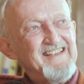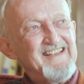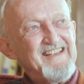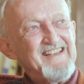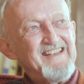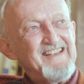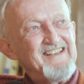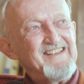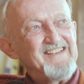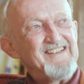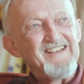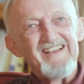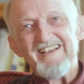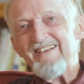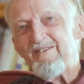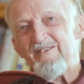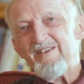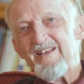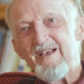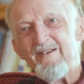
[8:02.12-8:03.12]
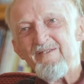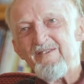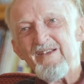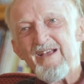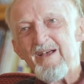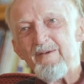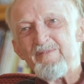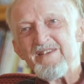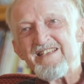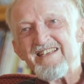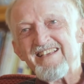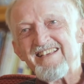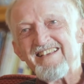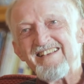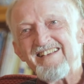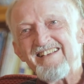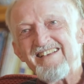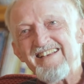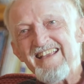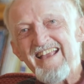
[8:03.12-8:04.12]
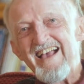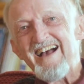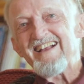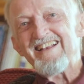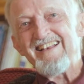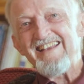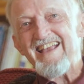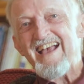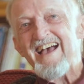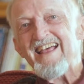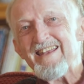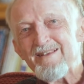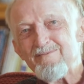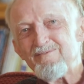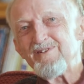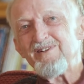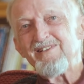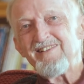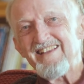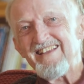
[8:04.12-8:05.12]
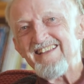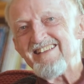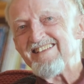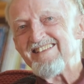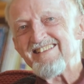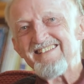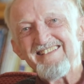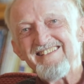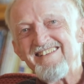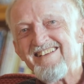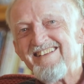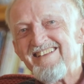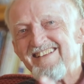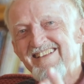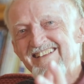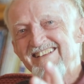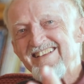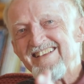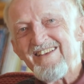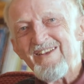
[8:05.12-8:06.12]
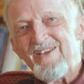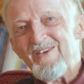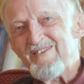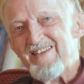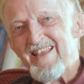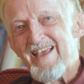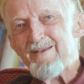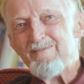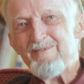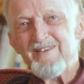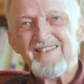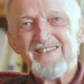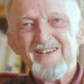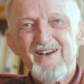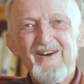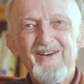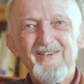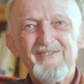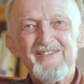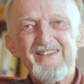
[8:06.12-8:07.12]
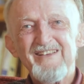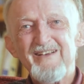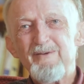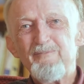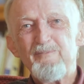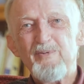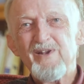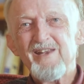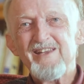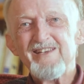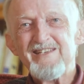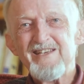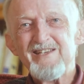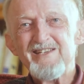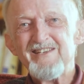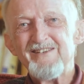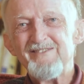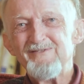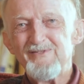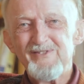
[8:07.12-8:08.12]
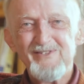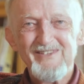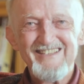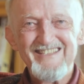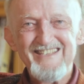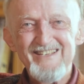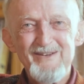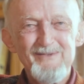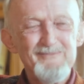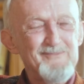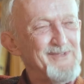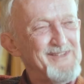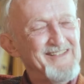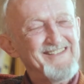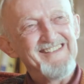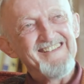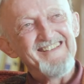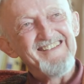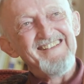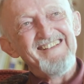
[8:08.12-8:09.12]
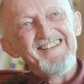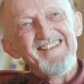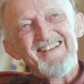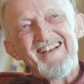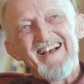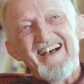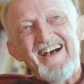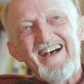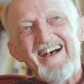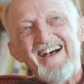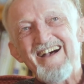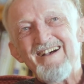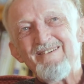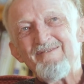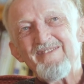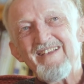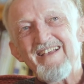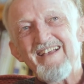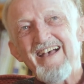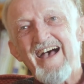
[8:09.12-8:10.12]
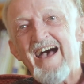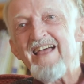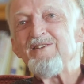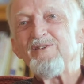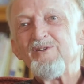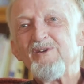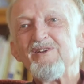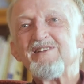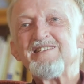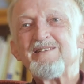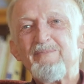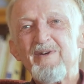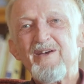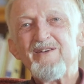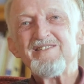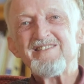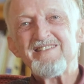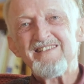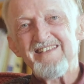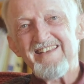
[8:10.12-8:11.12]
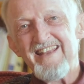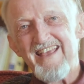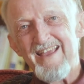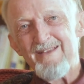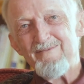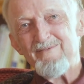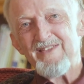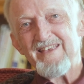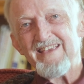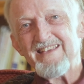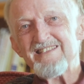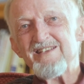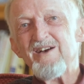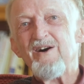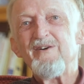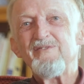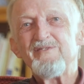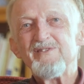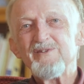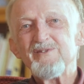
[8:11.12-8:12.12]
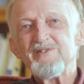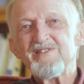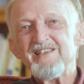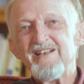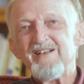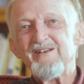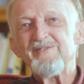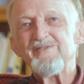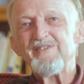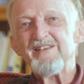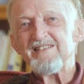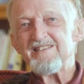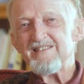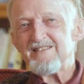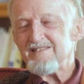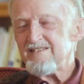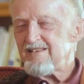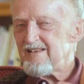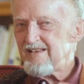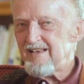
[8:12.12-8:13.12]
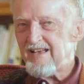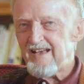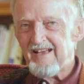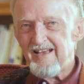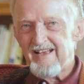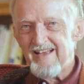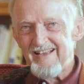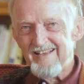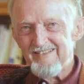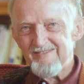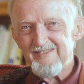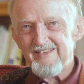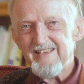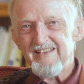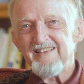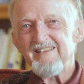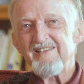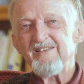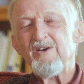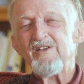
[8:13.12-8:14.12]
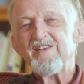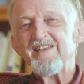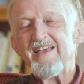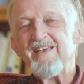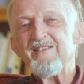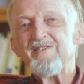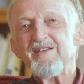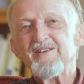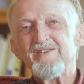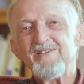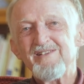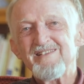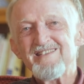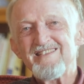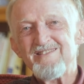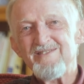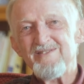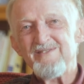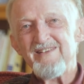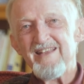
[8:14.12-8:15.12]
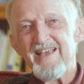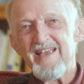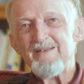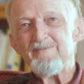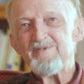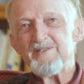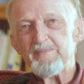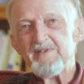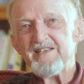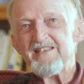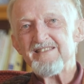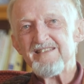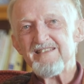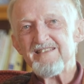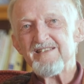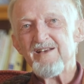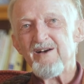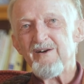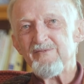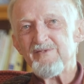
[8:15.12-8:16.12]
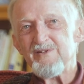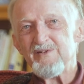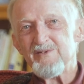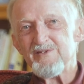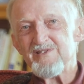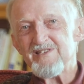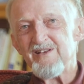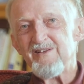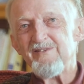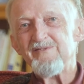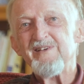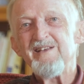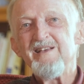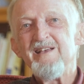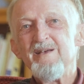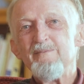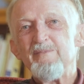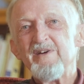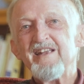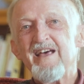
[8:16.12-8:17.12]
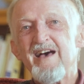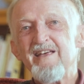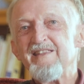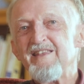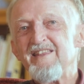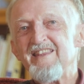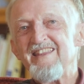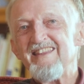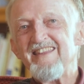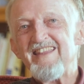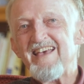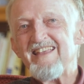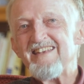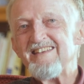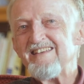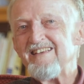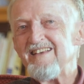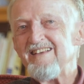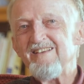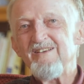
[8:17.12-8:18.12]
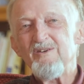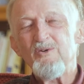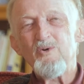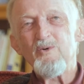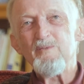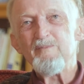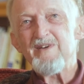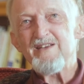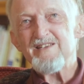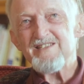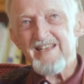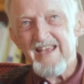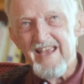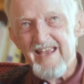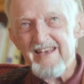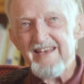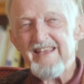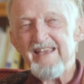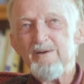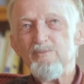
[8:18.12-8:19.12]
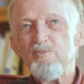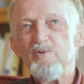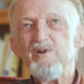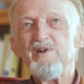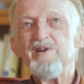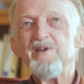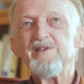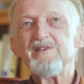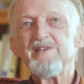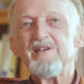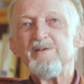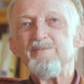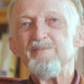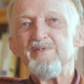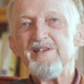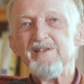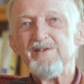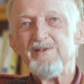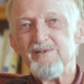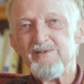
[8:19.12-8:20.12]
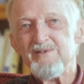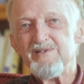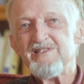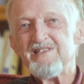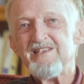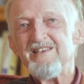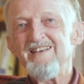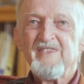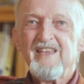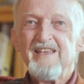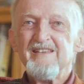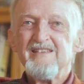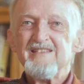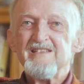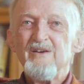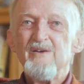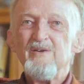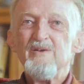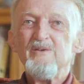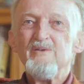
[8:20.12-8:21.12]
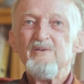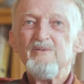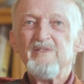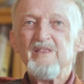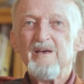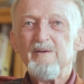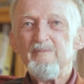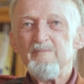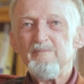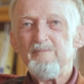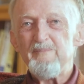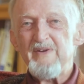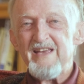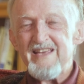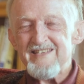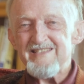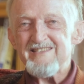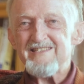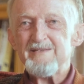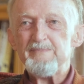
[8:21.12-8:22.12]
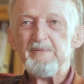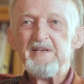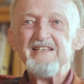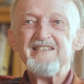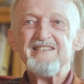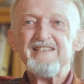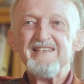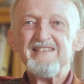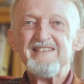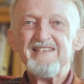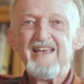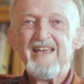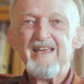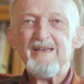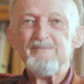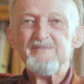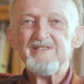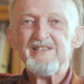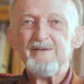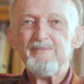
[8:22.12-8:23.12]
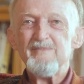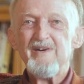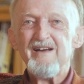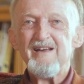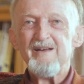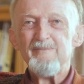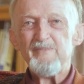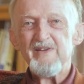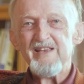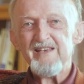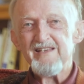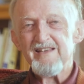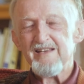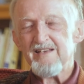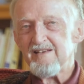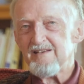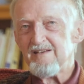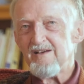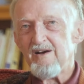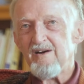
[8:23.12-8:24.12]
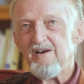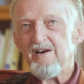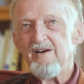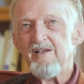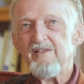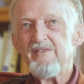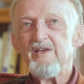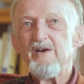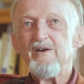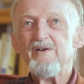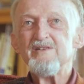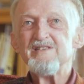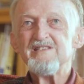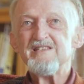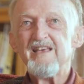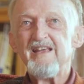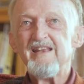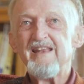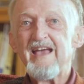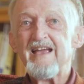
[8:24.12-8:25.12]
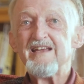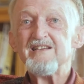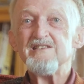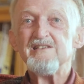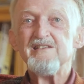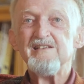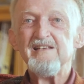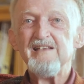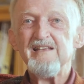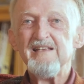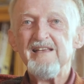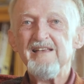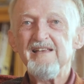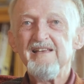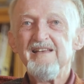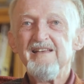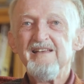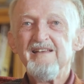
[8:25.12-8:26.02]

you know, a, a, particularly ugly animal and, you know, name it after a politician, for example. Um, and you're not supposed to name things after yourself. It's uh, not ethical to name species after yourself. But other than that, uh, almost any word can be used. So the best species names, in my opinion, are those that actually